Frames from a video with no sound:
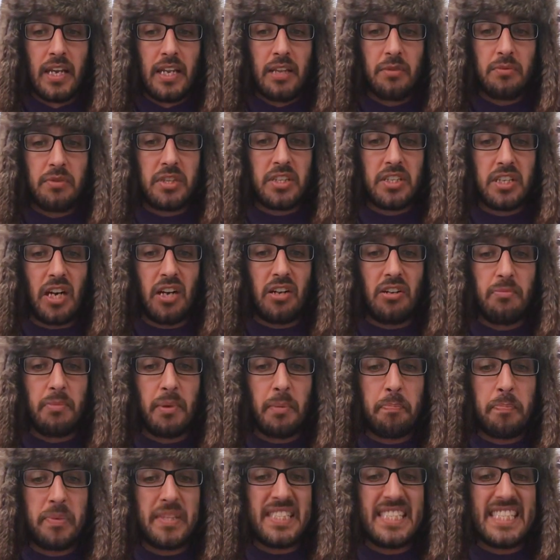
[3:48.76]
There was a dull
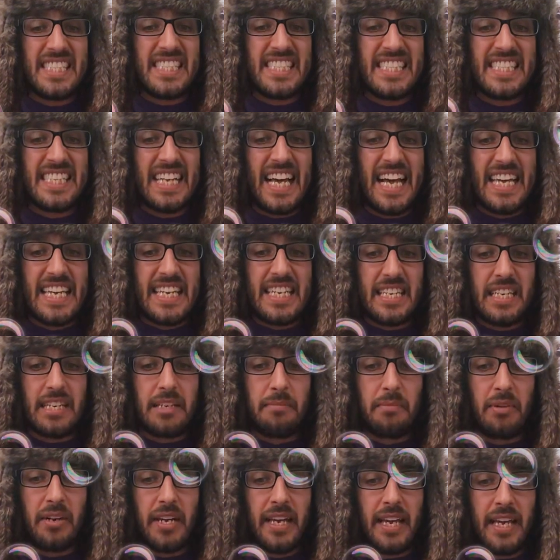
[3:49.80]
but persistent ache
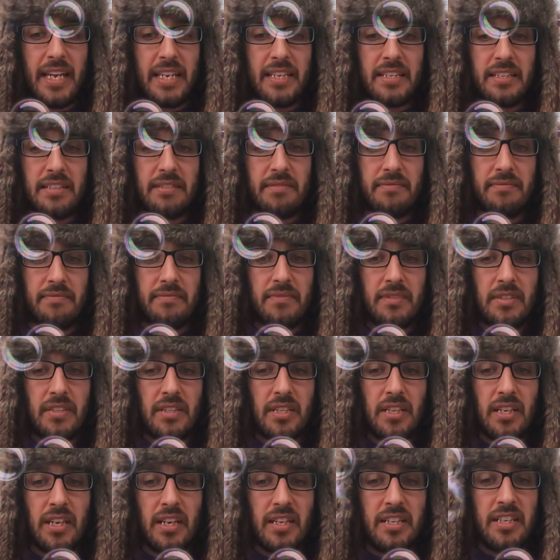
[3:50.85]
in my head.
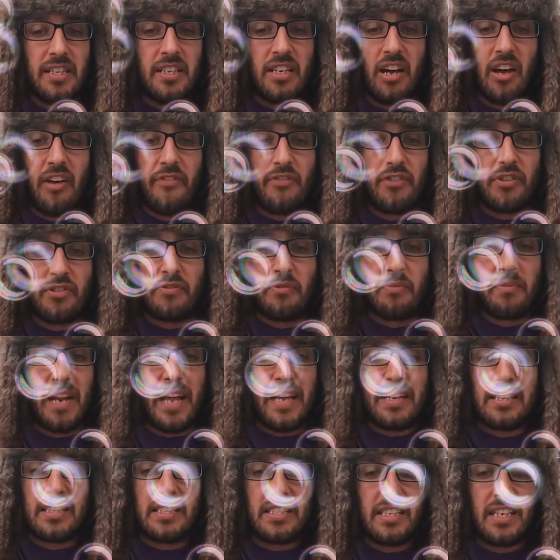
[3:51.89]
I didn't know if it was from
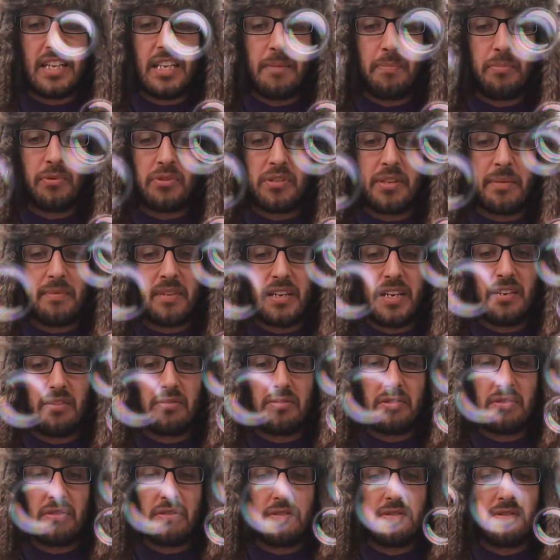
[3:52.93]
lack of sleep or something
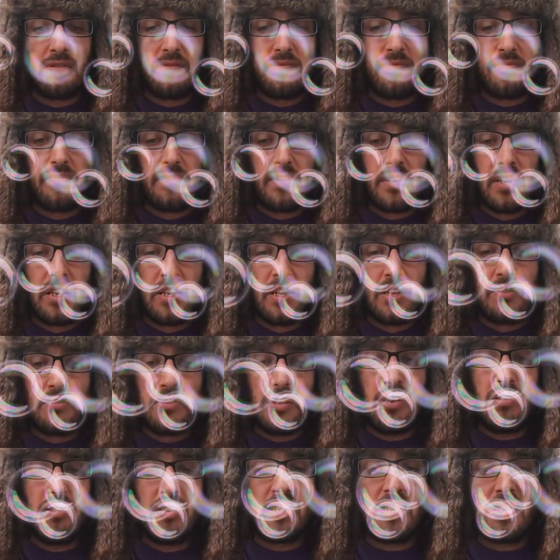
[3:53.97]
else. It was
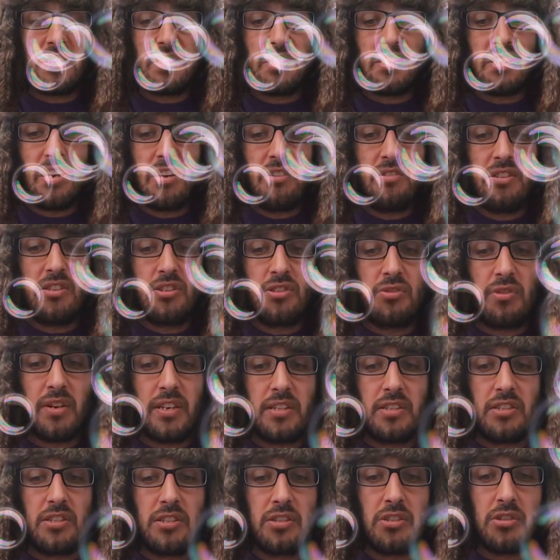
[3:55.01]
only as I slowly
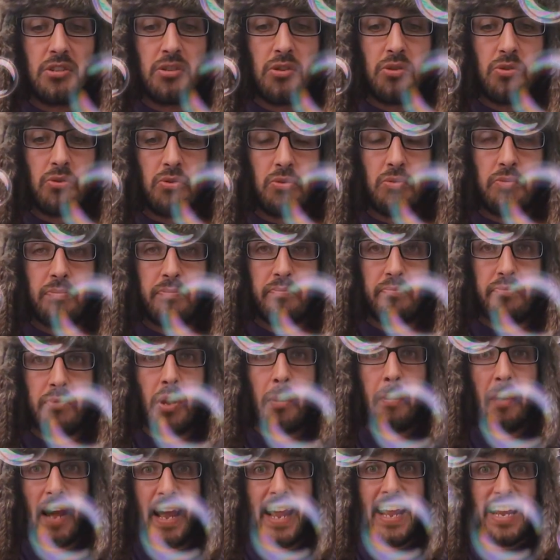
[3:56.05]
trudged to school,
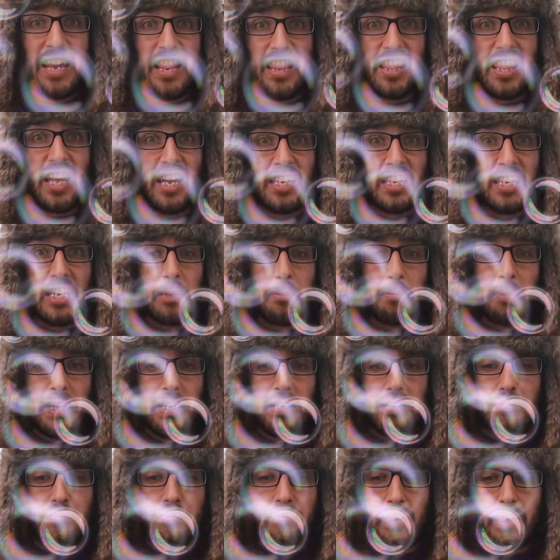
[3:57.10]
my head thudding
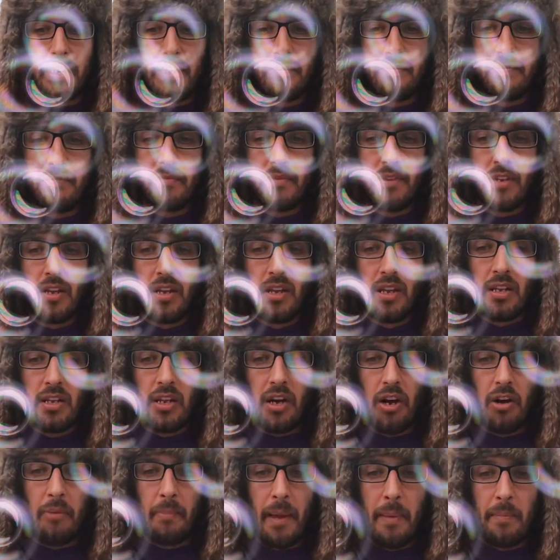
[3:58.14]
painfully, that
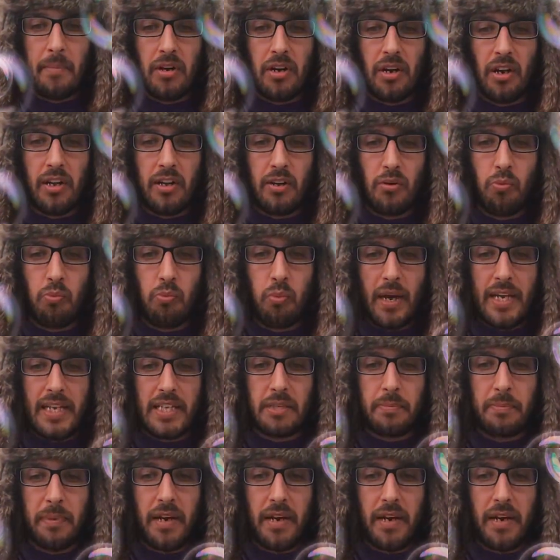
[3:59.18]
I remembered, like a weight